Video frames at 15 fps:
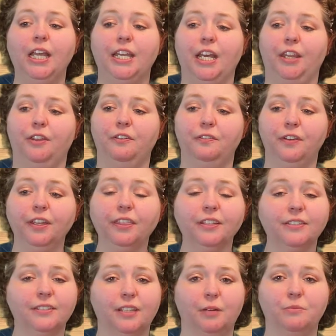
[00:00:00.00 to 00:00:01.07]
Now, the fifth
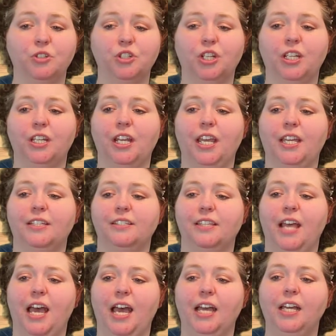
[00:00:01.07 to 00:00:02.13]
assumption is
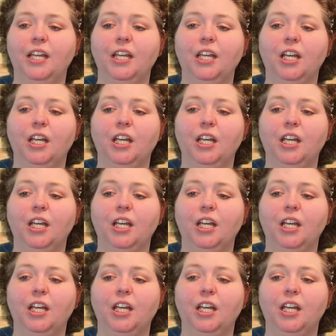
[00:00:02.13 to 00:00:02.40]
that